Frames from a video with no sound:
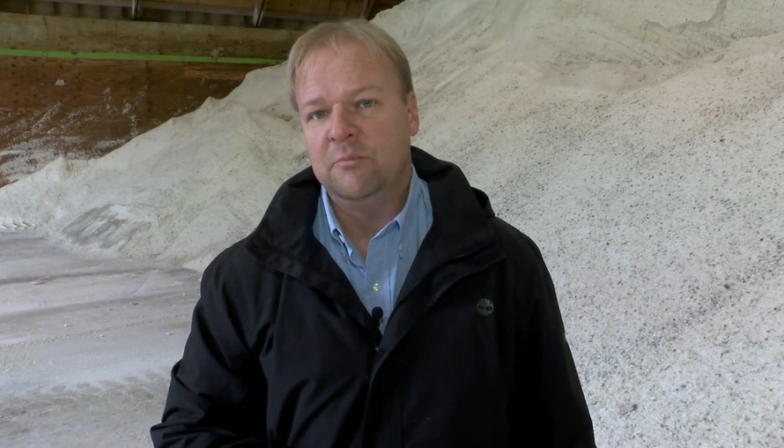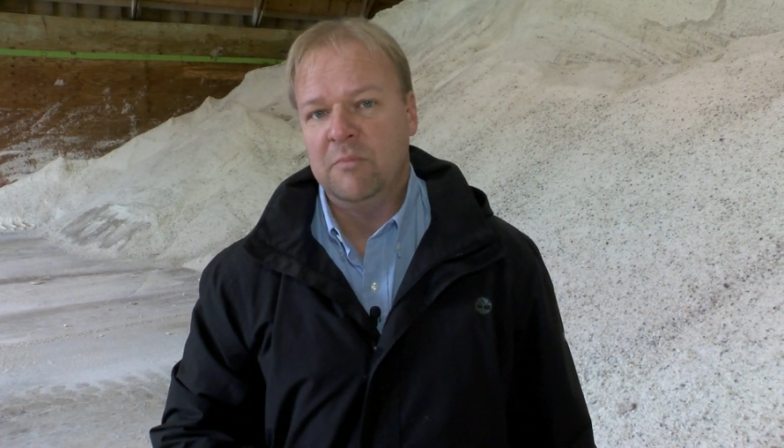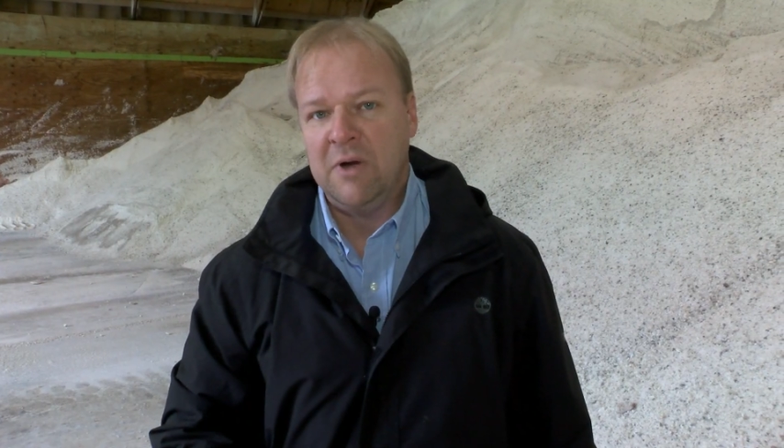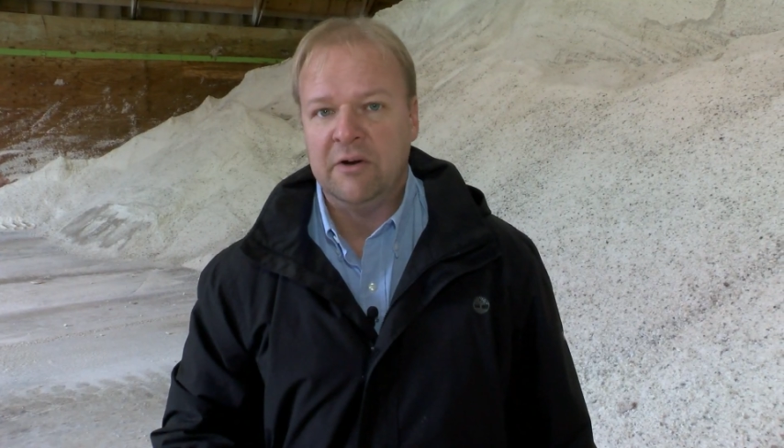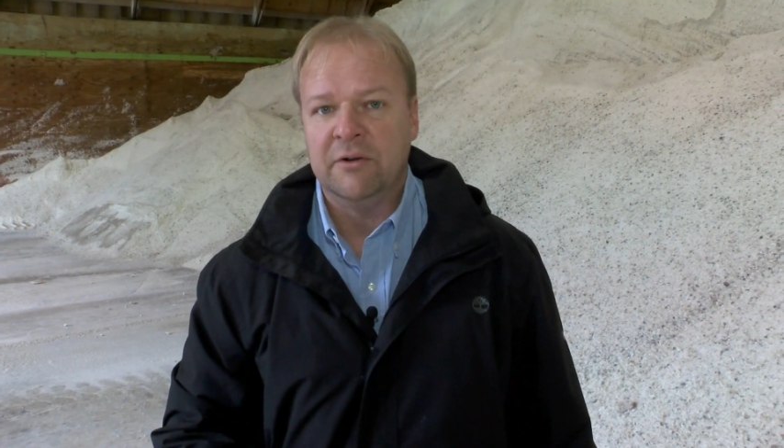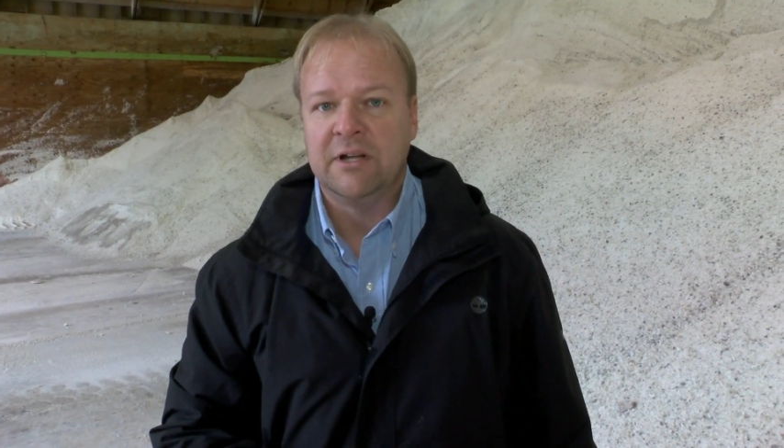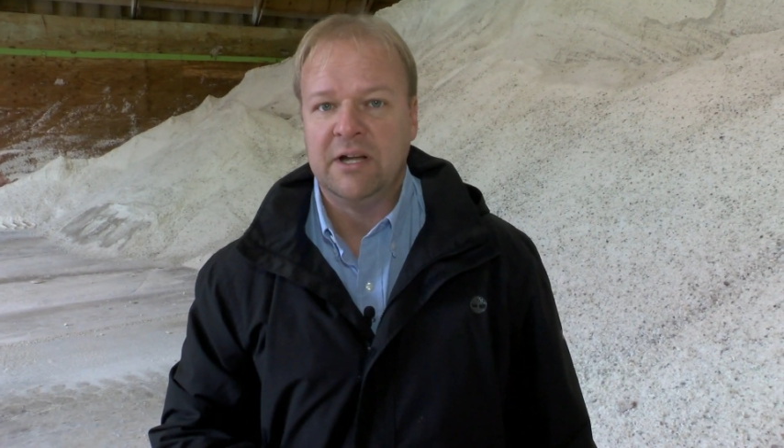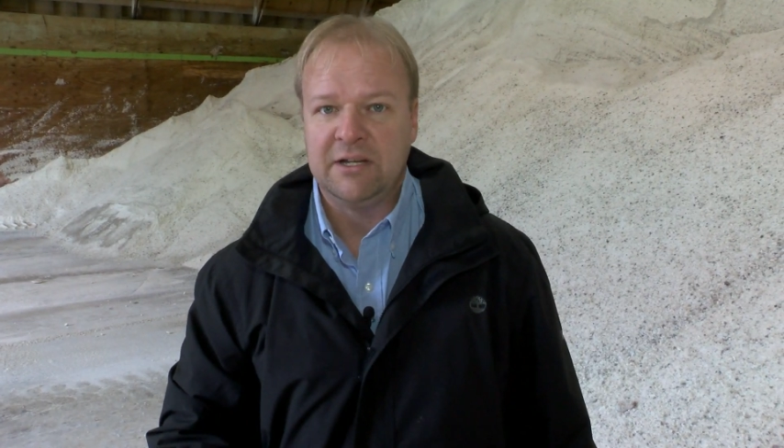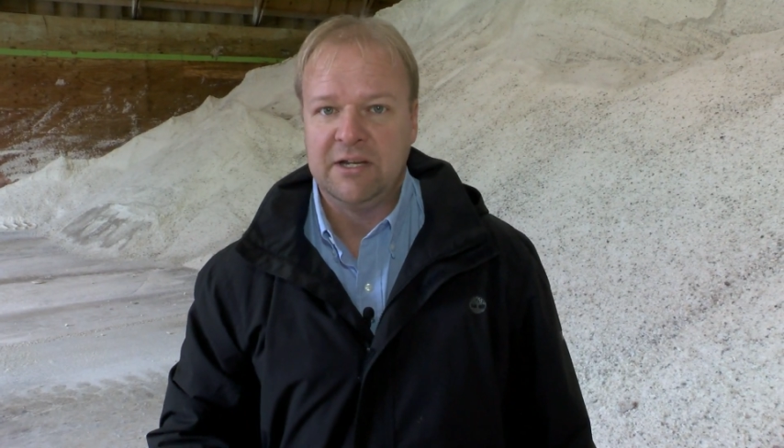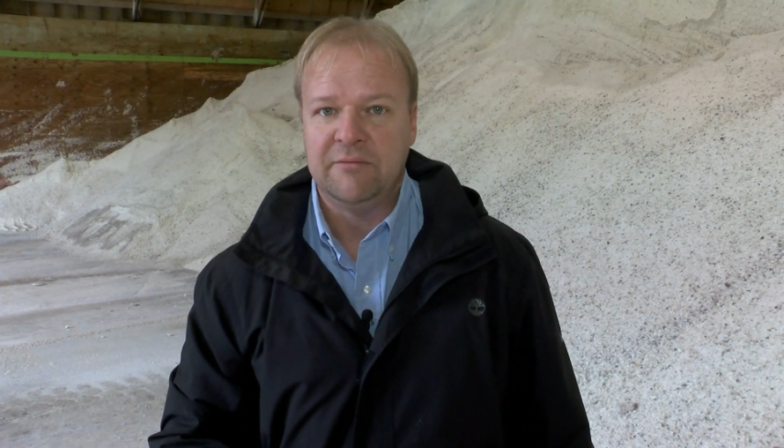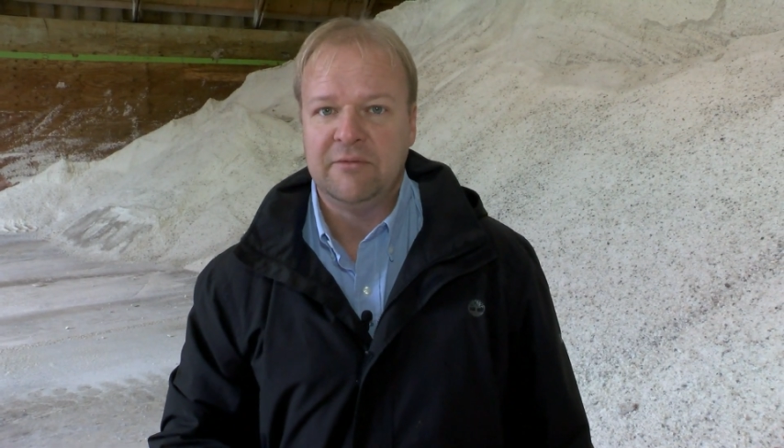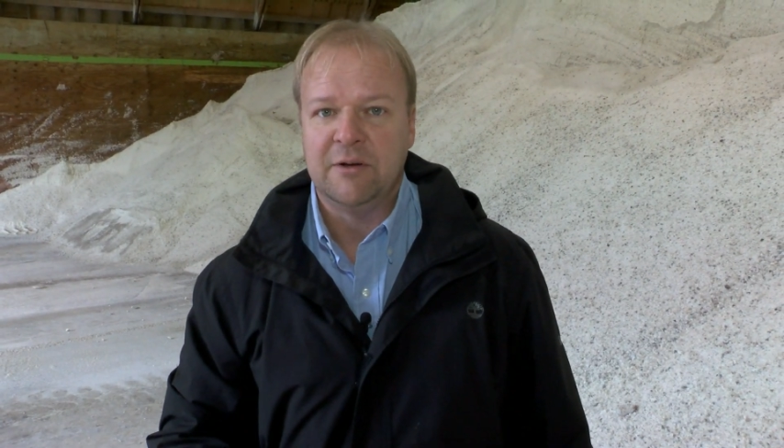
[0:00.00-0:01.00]
melt a
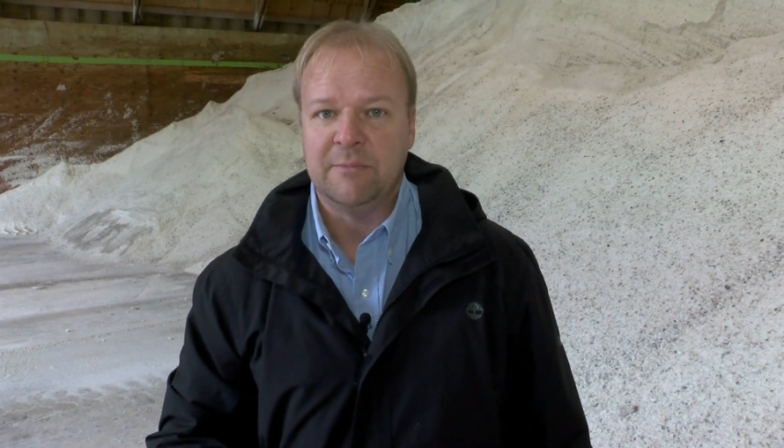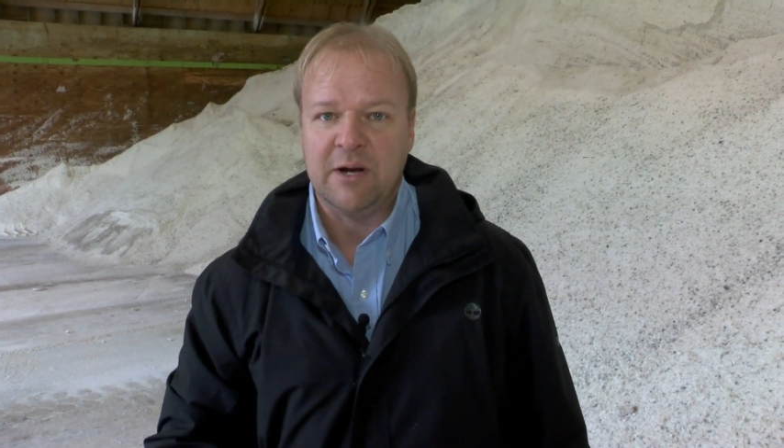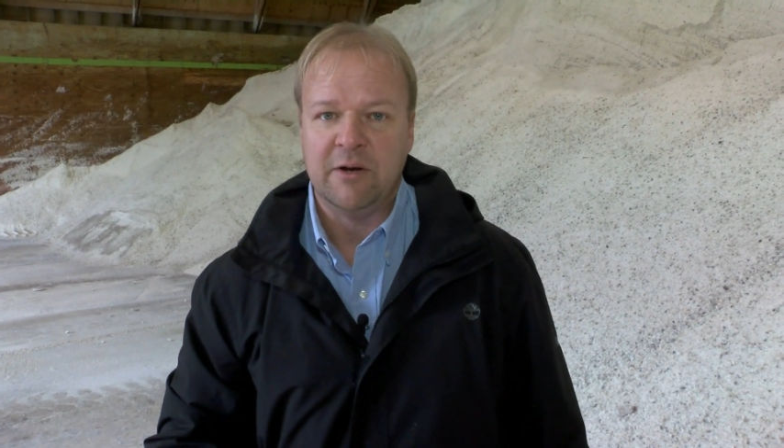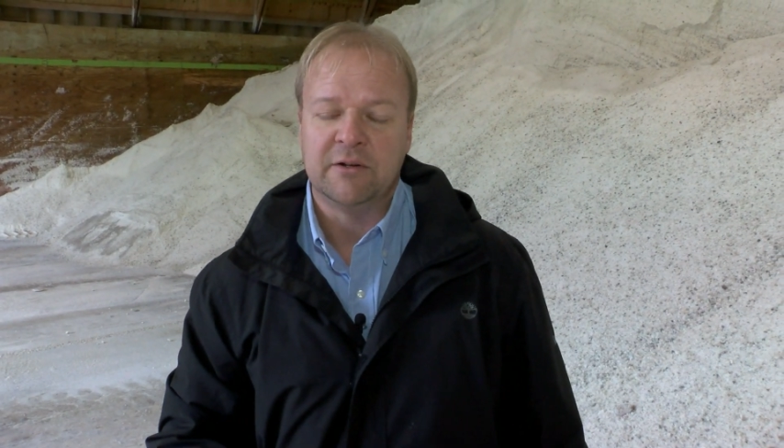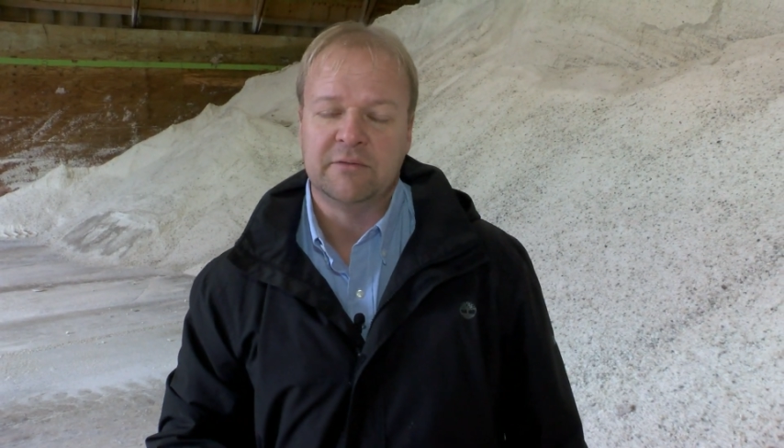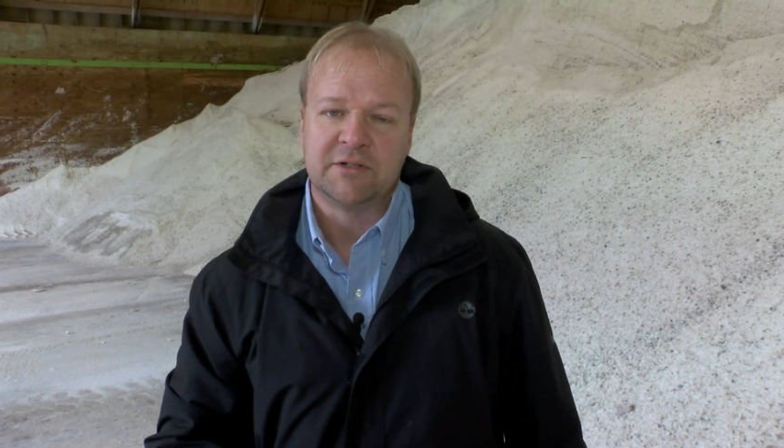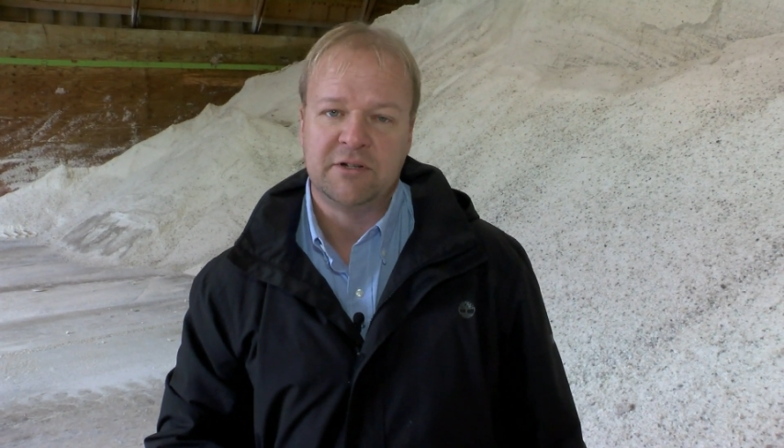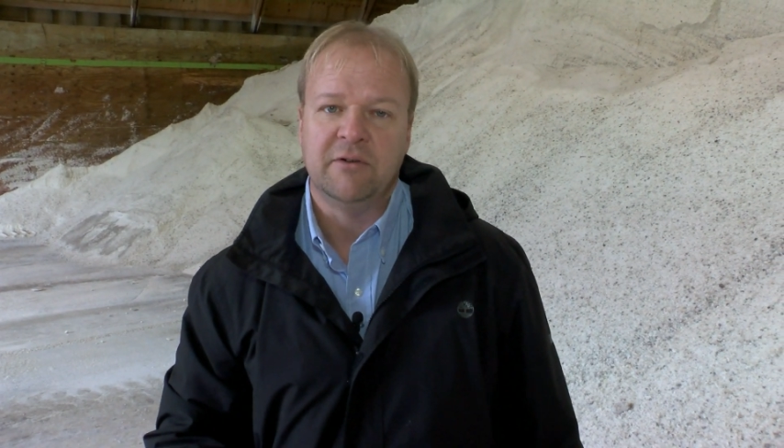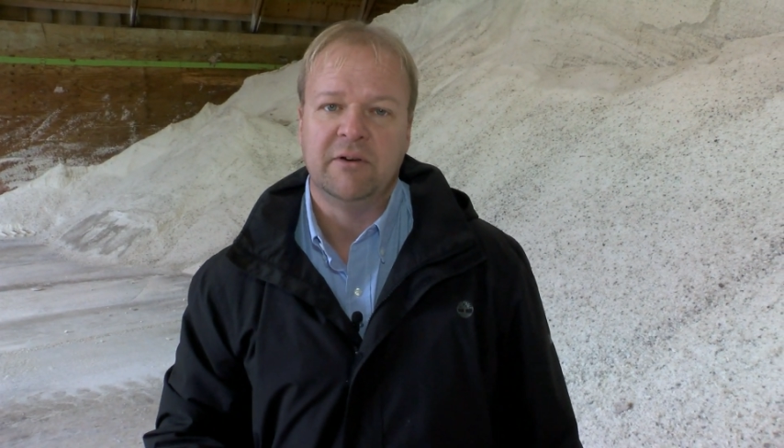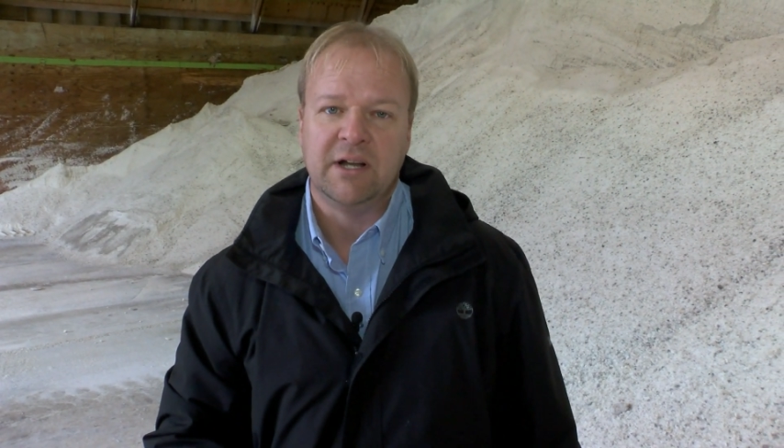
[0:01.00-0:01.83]
given amount of snow